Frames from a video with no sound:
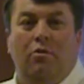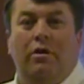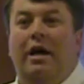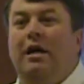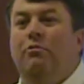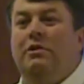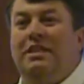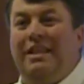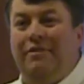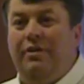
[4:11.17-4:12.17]
When I
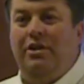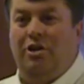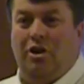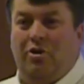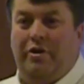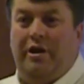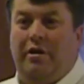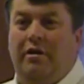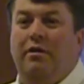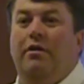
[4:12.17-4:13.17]
was leaving to go
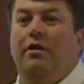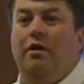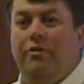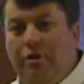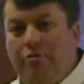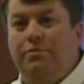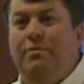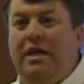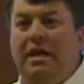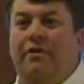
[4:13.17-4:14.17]
there
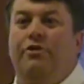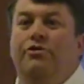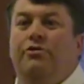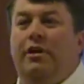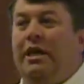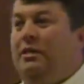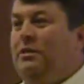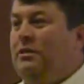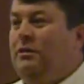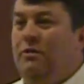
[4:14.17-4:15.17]
was many other
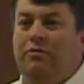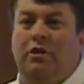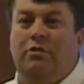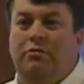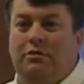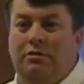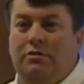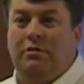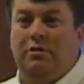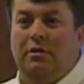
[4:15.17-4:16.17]
suitcases of
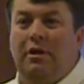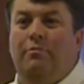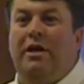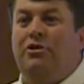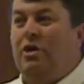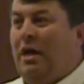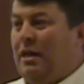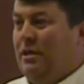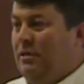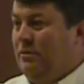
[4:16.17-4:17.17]
clothes in my
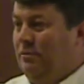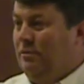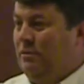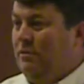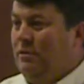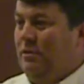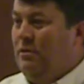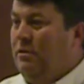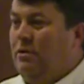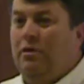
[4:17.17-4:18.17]
truck.
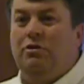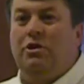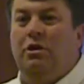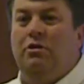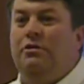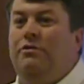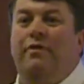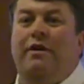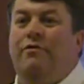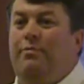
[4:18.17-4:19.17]
Those clothes
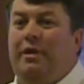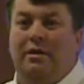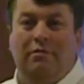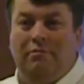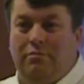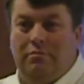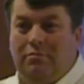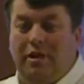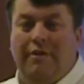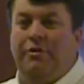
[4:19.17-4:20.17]
have never
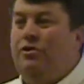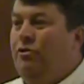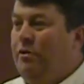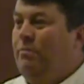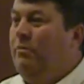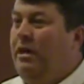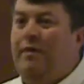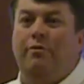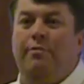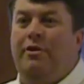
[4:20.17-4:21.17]
been given to them,
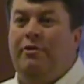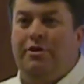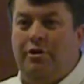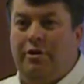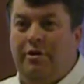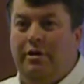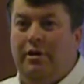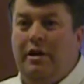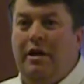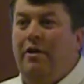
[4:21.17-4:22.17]
never been
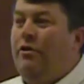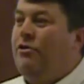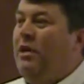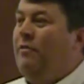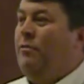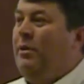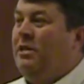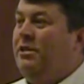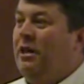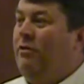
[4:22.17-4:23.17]
returned. There's never been
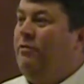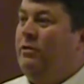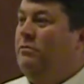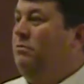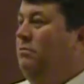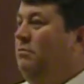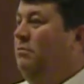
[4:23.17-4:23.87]
a cell phone,